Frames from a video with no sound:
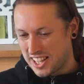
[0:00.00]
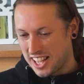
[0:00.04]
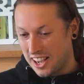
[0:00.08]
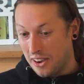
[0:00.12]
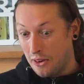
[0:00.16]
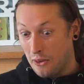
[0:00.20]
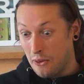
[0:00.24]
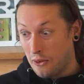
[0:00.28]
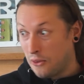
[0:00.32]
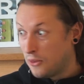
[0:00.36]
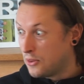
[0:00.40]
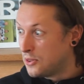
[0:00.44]

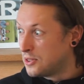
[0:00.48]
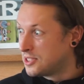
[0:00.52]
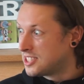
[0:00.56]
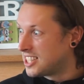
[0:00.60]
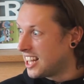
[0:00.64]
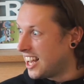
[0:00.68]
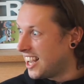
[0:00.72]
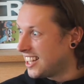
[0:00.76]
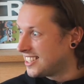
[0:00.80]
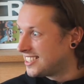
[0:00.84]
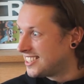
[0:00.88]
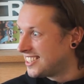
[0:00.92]
Oh, who's
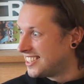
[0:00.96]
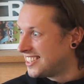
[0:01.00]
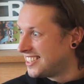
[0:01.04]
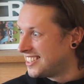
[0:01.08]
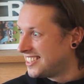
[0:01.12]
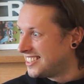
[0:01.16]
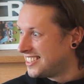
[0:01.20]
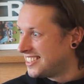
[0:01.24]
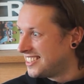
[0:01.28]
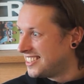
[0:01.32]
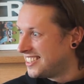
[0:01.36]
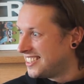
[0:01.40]
that?
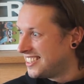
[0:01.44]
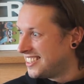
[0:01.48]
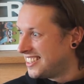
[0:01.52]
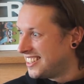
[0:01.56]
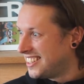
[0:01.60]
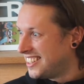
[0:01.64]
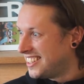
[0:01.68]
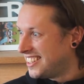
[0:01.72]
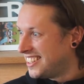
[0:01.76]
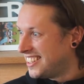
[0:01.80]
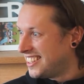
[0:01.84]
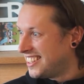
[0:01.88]

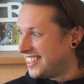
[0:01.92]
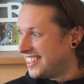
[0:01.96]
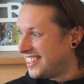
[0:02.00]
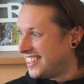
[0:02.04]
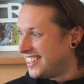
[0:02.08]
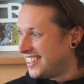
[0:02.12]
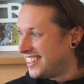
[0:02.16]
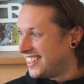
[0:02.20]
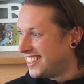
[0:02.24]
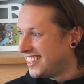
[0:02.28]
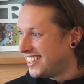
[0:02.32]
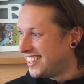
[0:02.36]

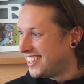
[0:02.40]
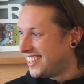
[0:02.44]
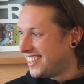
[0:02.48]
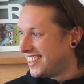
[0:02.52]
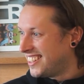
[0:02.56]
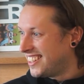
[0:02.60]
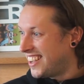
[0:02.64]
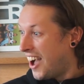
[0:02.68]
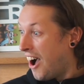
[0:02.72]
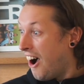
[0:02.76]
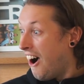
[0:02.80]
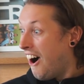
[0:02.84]

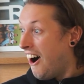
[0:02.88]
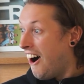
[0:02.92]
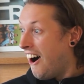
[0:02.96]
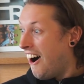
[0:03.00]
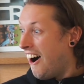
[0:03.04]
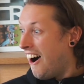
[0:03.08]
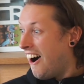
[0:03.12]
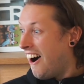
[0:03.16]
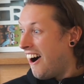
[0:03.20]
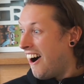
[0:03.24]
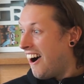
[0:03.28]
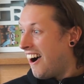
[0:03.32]
Uh,
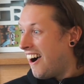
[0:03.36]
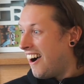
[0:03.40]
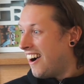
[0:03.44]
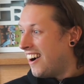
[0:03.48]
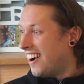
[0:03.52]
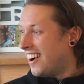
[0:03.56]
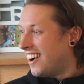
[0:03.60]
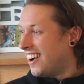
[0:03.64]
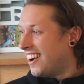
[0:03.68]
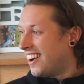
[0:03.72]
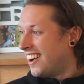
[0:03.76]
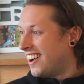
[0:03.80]
what's her
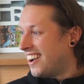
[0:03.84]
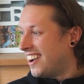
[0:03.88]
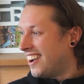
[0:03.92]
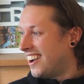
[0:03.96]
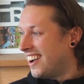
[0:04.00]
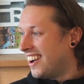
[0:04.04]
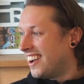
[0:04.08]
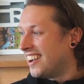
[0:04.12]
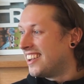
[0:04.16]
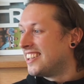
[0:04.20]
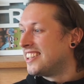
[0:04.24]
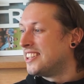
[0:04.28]
name?
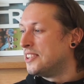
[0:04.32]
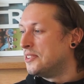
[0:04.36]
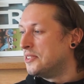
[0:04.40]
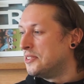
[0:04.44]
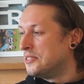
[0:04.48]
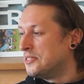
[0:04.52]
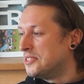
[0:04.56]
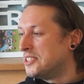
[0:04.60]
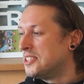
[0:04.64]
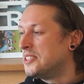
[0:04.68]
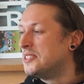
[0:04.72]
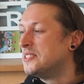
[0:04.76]
Um,
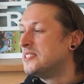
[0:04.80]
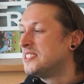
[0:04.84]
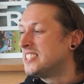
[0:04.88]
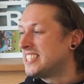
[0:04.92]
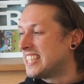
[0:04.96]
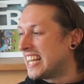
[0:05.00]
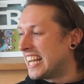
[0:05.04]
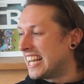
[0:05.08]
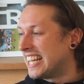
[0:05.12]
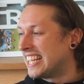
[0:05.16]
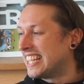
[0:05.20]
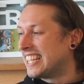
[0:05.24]
you you
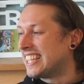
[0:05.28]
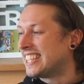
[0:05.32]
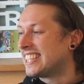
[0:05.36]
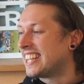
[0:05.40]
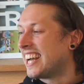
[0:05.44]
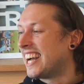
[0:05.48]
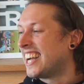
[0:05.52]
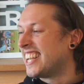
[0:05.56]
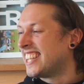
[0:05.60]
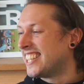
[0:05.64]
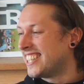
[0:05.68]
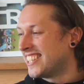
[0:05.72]
said it.
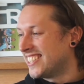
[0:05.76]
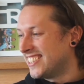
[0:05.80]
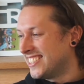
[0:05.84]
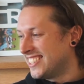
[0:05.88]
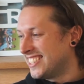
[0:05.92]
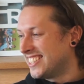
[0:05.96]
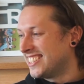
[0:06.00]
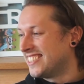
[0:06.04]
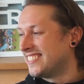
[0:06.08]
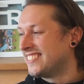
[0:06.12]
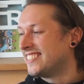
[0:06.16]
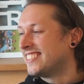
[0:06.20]
I
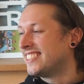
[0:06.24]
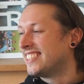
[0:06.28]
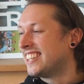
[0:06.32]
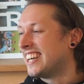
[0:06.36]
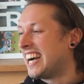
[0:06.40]
heard you.